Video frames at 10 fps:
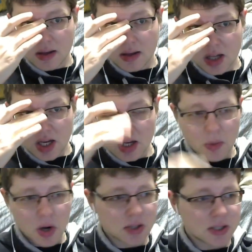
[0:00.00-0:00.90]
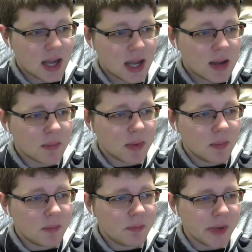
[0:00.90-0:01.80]
Kingdom Hearts game
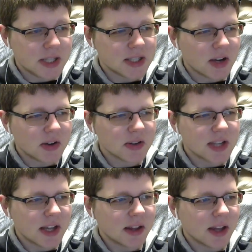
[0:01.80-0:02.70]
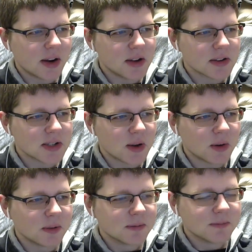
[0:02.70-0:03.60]
beats Undertale at all,
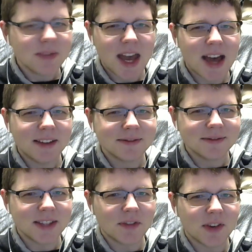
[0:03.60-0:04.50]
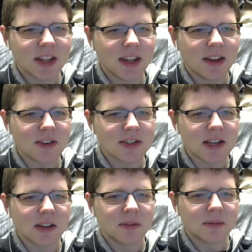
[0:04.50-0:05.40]
so yeah, definitely
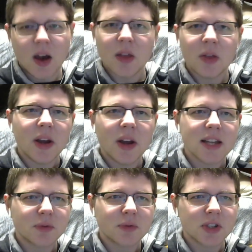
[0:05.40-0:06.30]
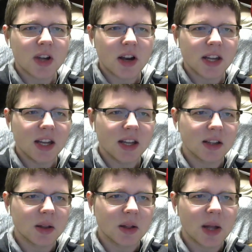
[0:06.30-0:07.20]
Undertale. Although I guess if we're
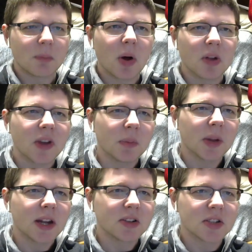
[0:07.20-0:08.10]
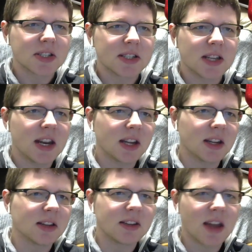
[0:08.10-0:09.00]
talking like multiplayer, just
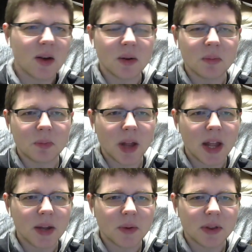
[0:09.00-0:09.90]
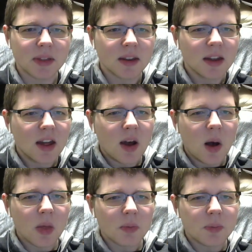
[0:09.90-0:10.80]
sitting down and playing with
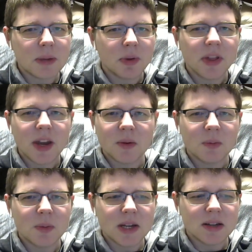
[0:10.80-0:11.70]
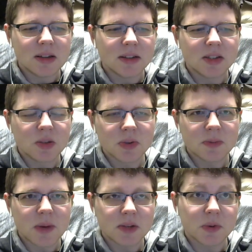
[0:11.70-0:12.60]
other people, then it would be Super
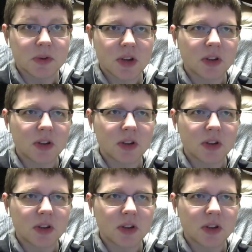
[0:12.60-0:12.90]
Smash Bros.